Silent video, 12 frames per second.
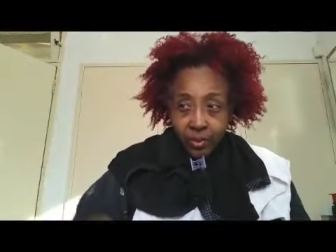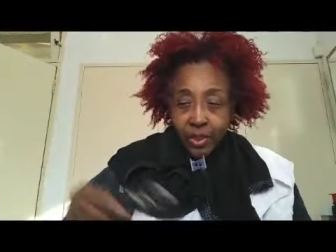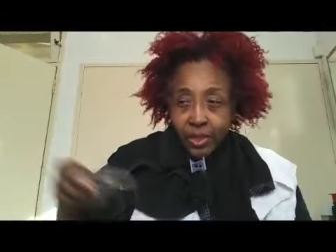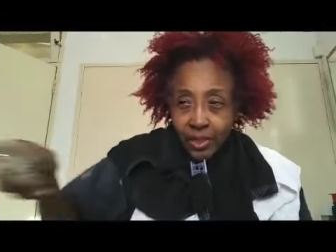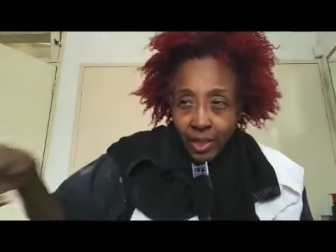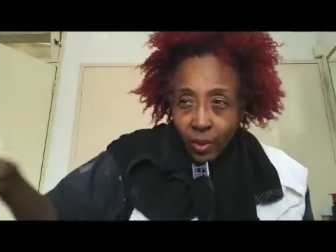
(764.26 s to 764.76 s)

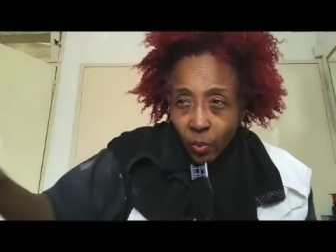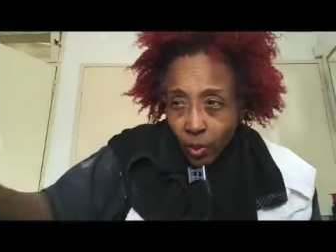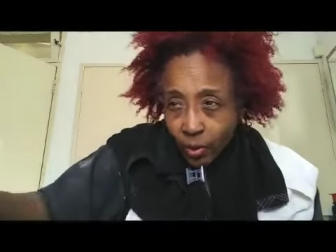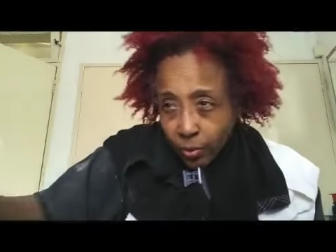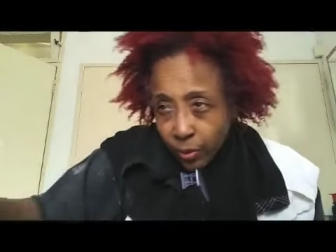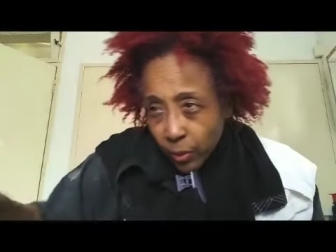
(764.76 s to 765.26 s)
things that
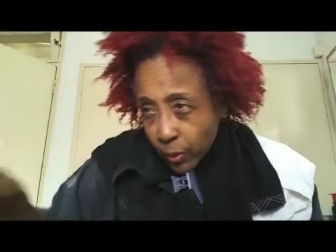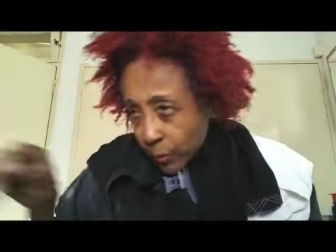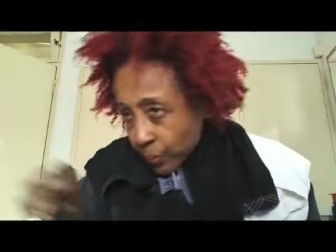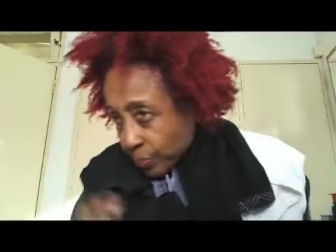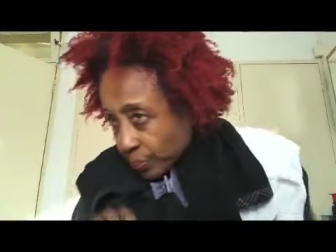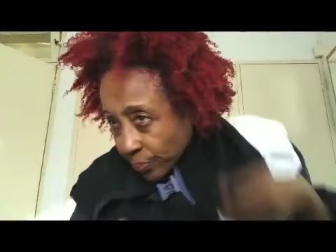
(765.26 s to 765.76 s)
work for you.
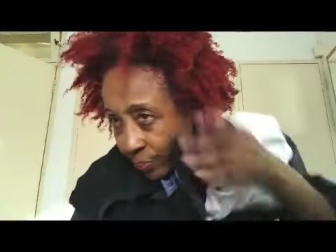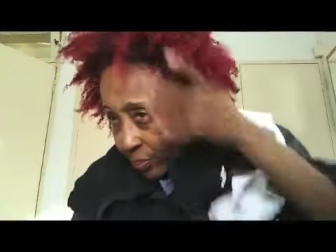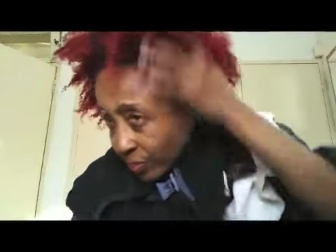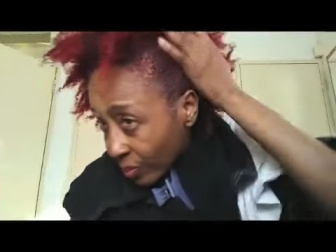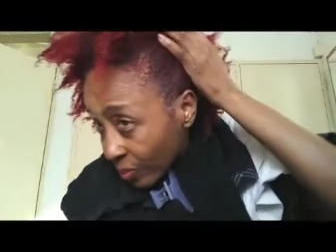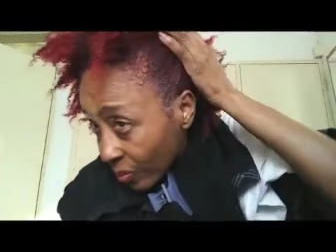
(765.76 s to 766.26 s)

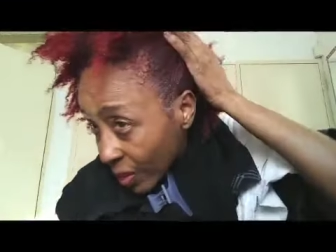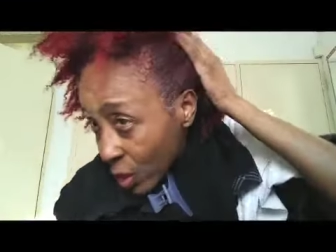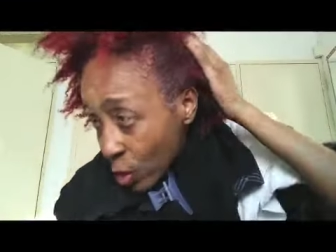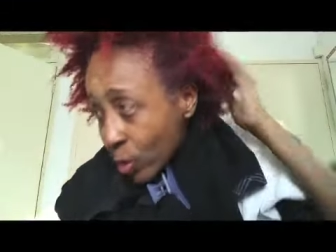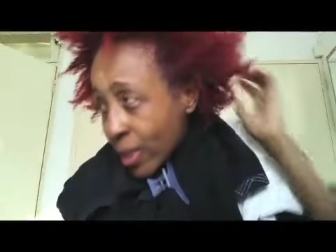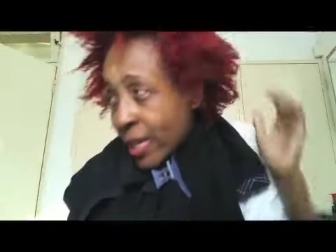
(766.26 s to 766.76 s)

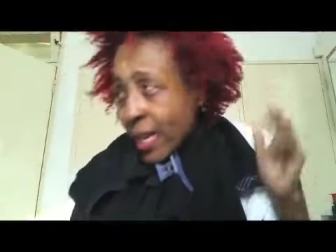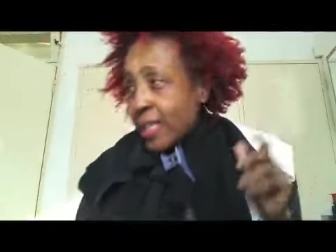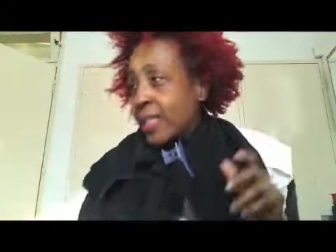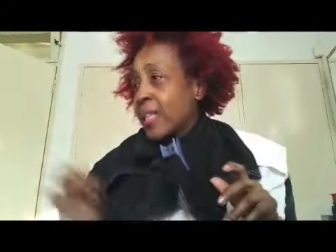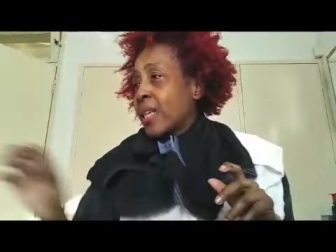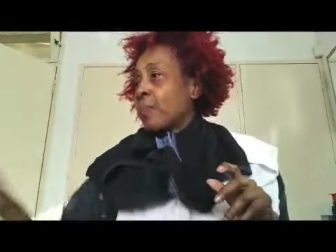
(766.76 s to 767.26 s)
So the
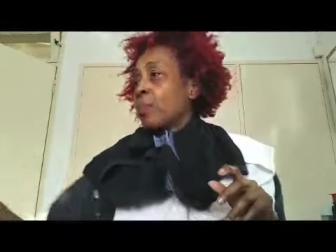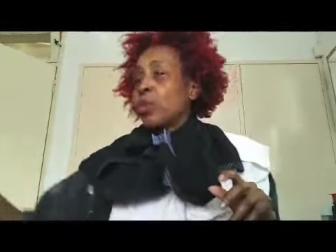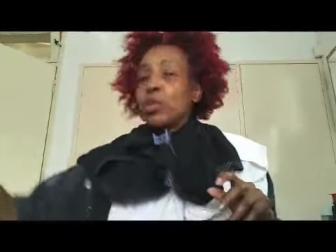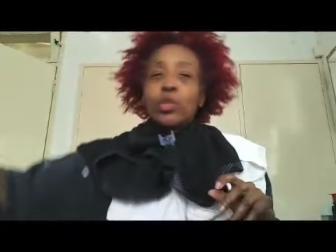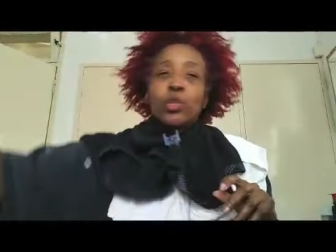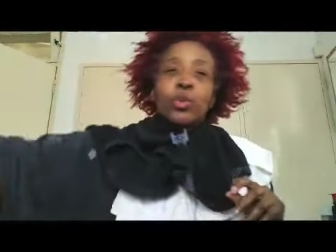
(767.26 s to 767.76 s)
next thing I'm
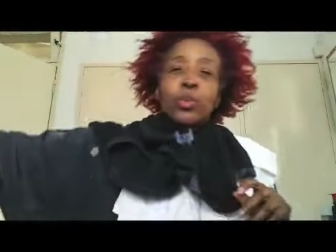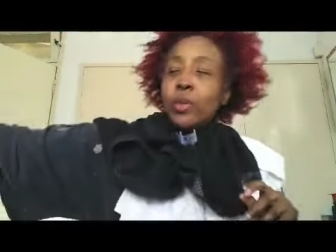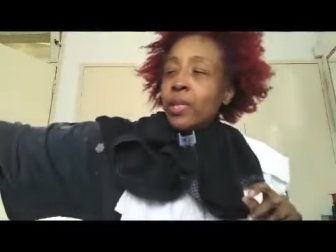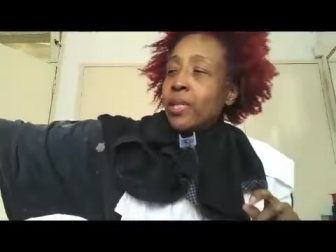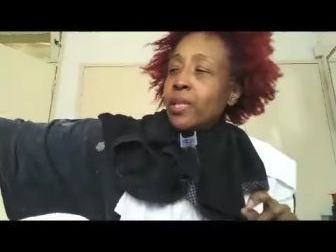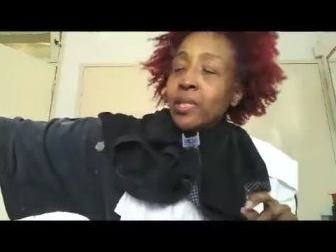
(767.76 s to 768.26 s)
going to do
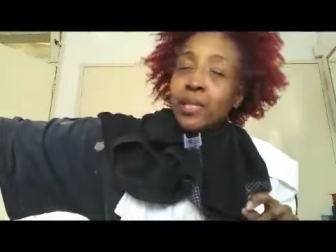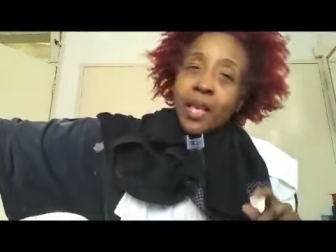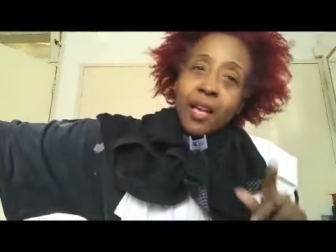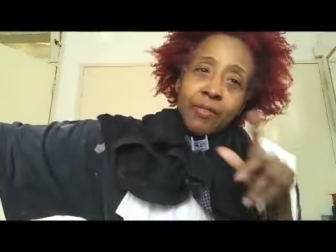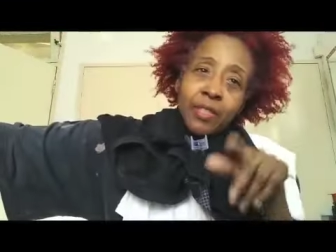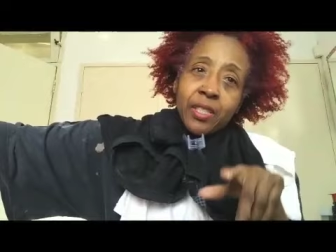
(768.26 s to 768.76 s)
is,
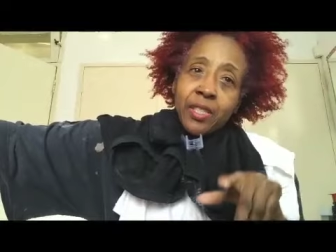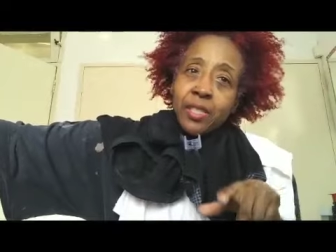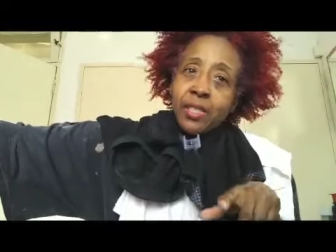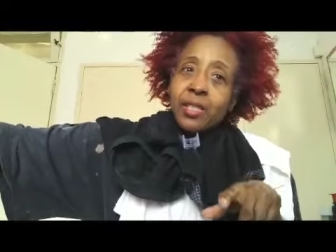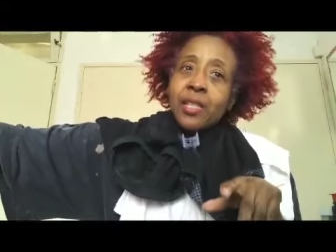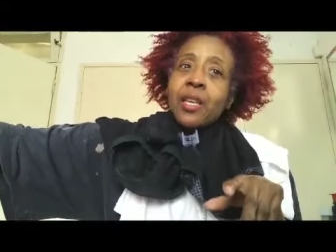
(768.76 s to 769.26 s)
after
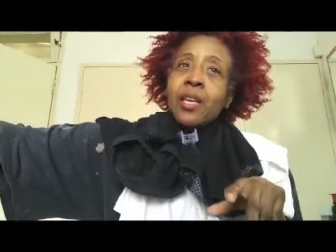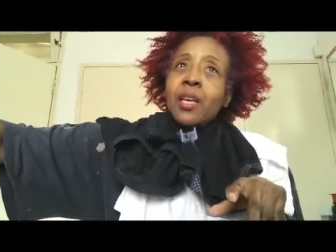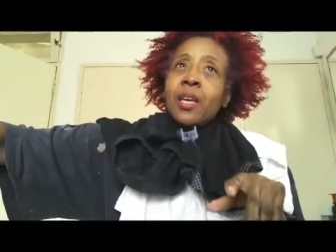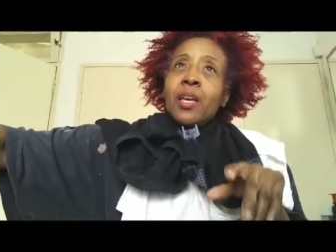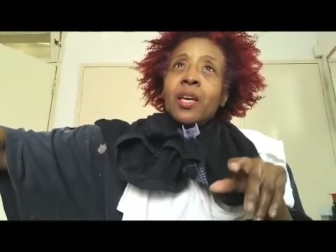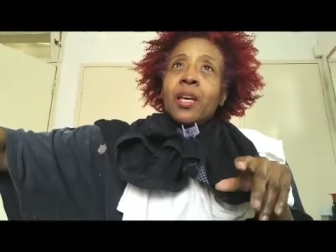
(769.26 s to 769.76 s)
this,
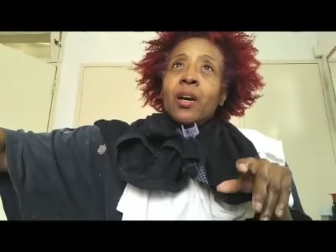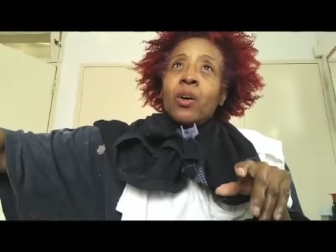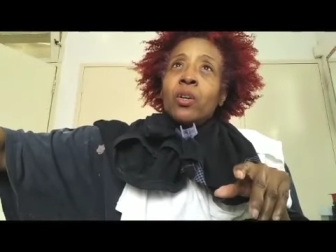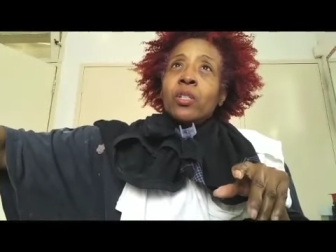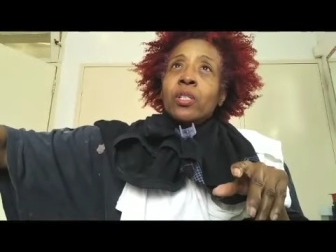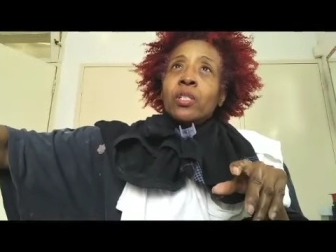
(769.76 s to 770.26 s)

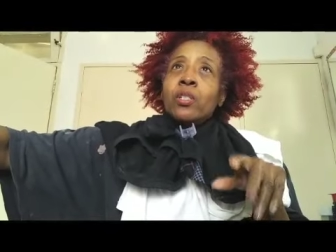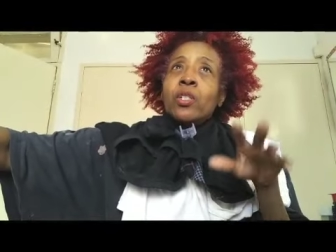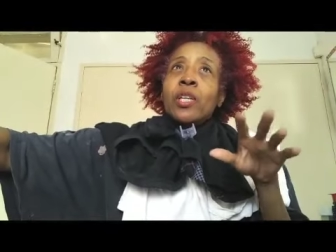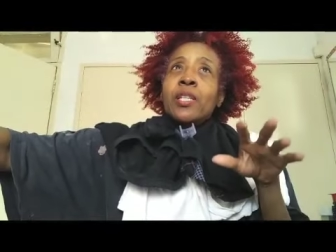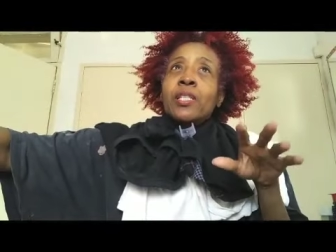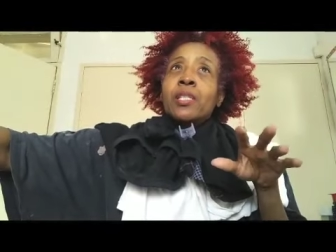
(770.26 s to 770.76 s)
on
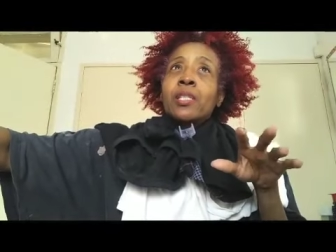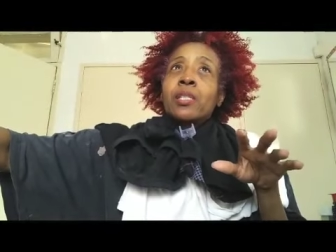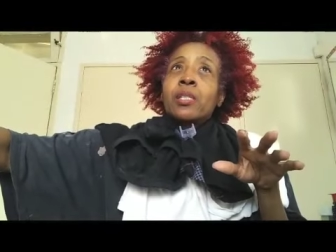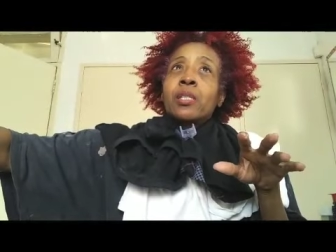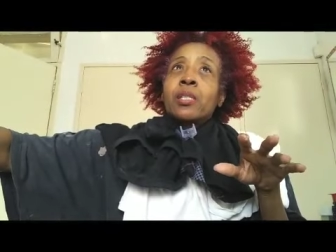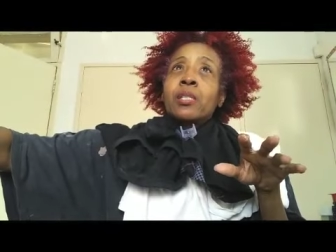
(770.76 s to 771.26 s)

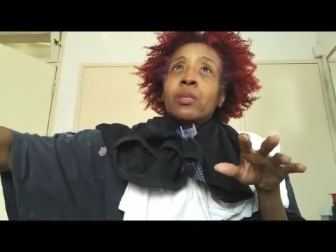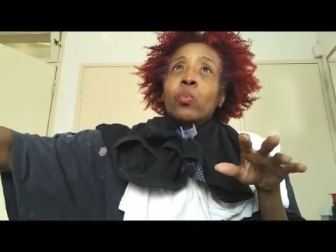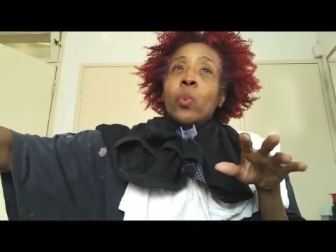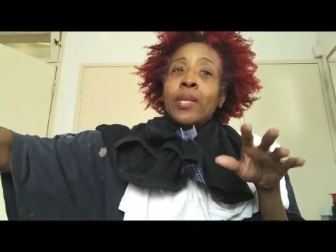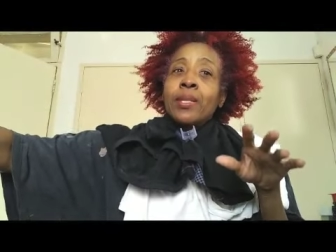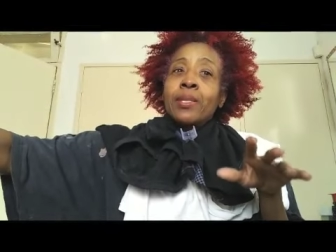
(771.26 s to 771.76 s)
today's
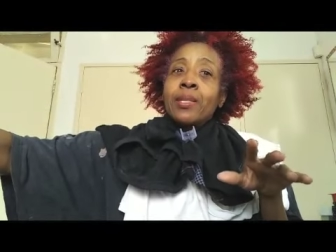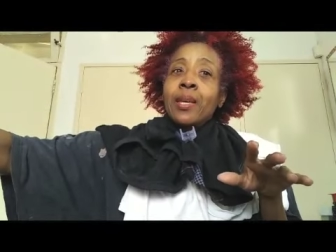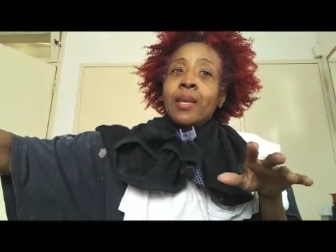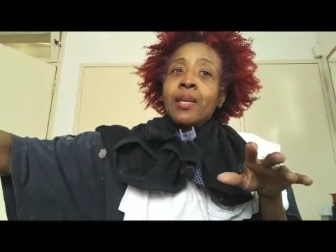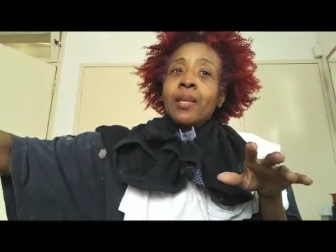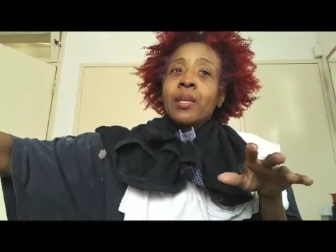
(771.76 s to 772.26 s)

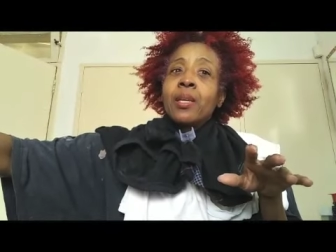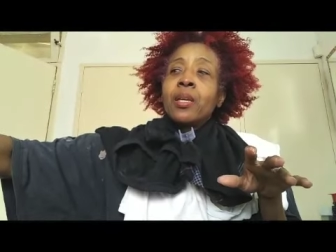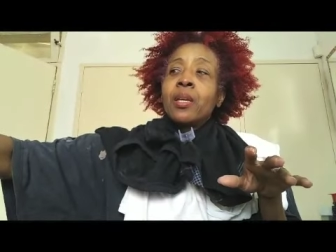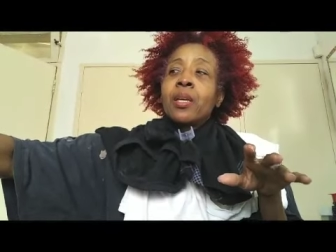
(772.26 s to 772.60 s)
Wednesday,